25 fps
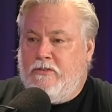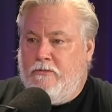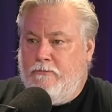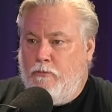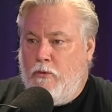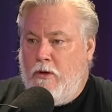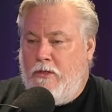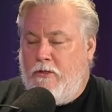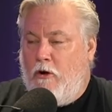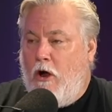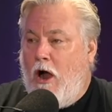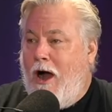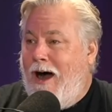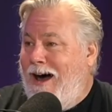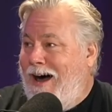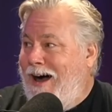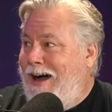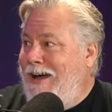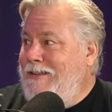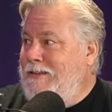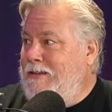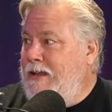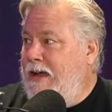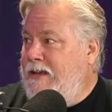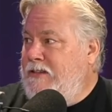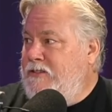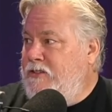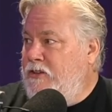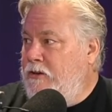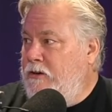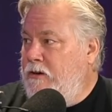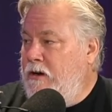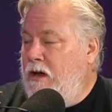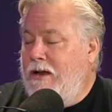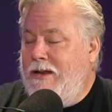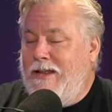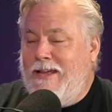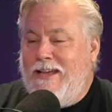of whether I liked it
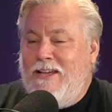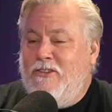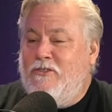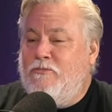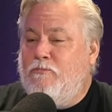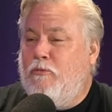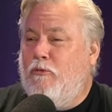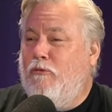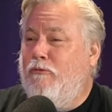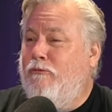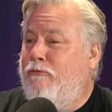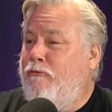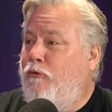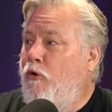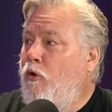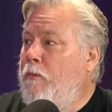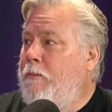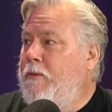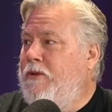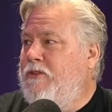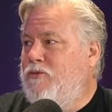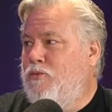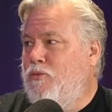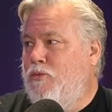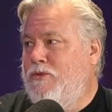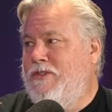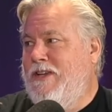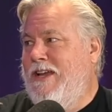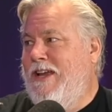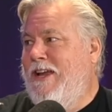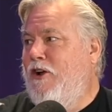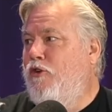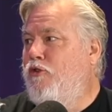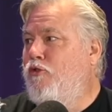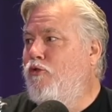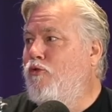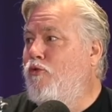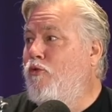or not, his performance was
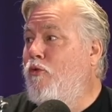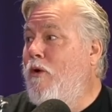incredible.